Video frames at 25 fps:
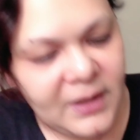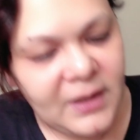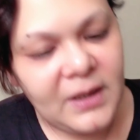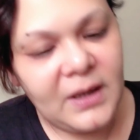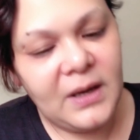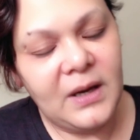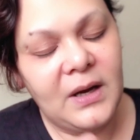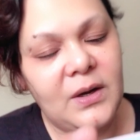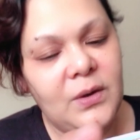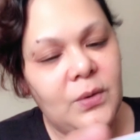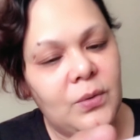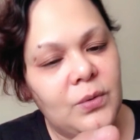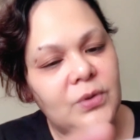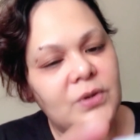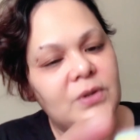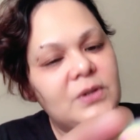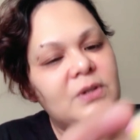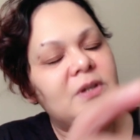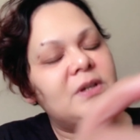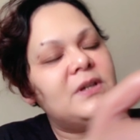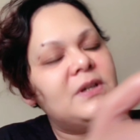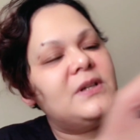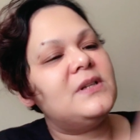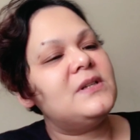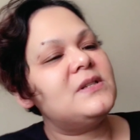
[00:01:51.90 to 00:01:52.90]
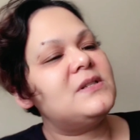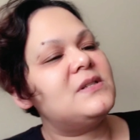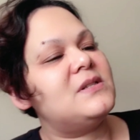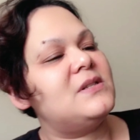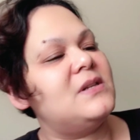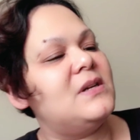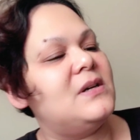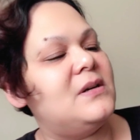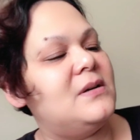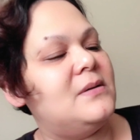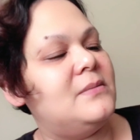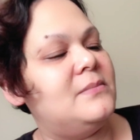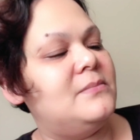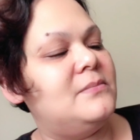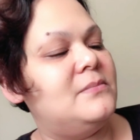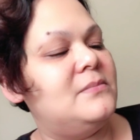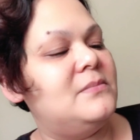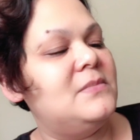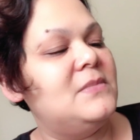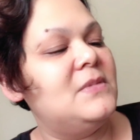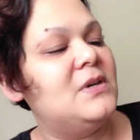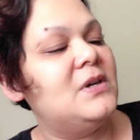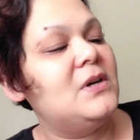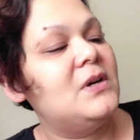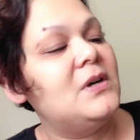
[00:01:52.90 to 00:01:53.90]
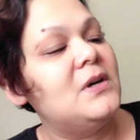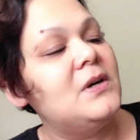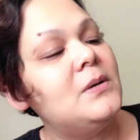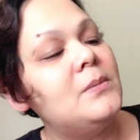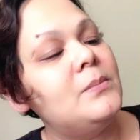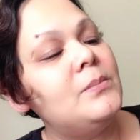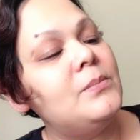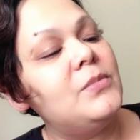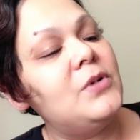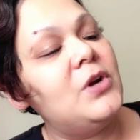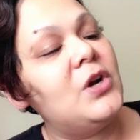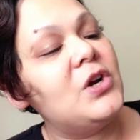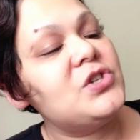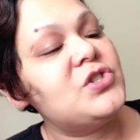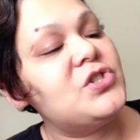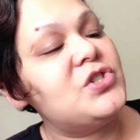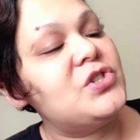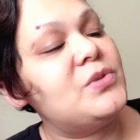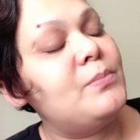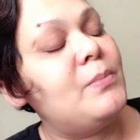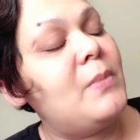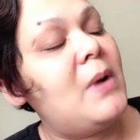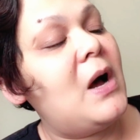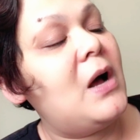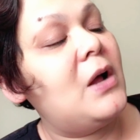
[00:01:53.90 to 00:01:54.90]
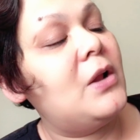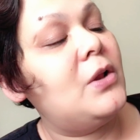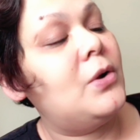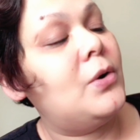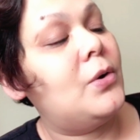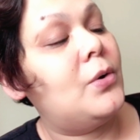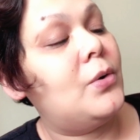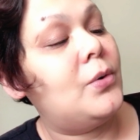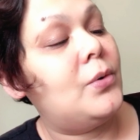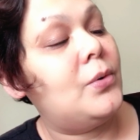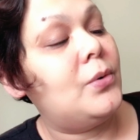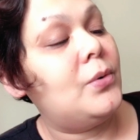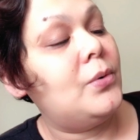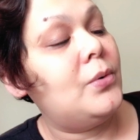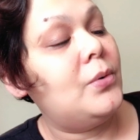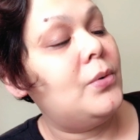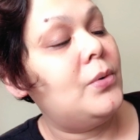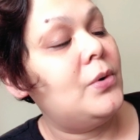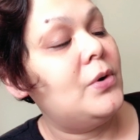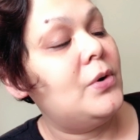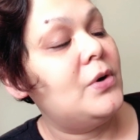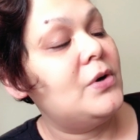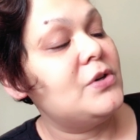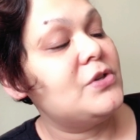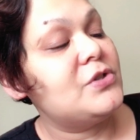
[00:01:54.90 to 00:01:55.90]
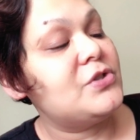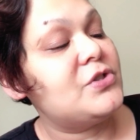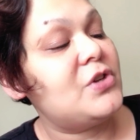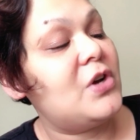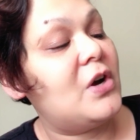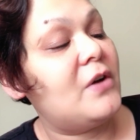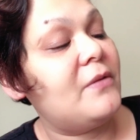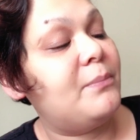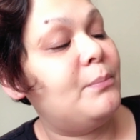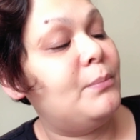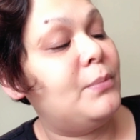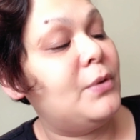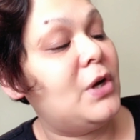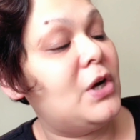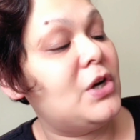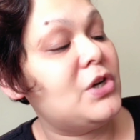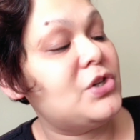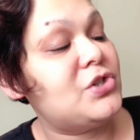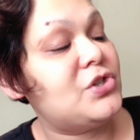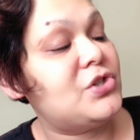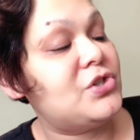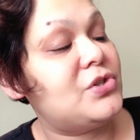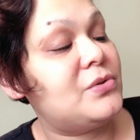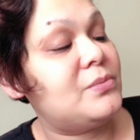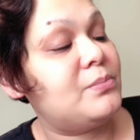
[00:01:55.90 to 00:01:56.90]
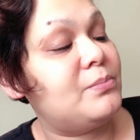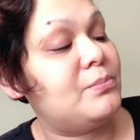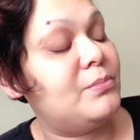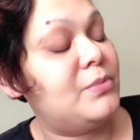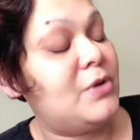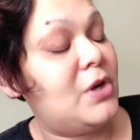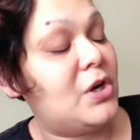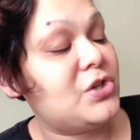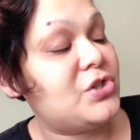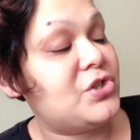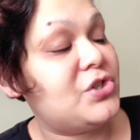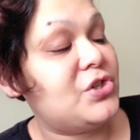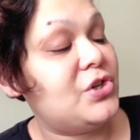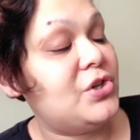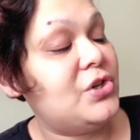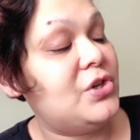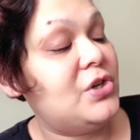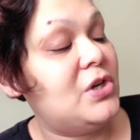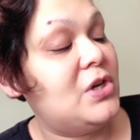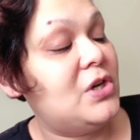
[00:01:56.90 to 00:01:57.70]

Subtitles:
I ordered this blush mallow soft blusher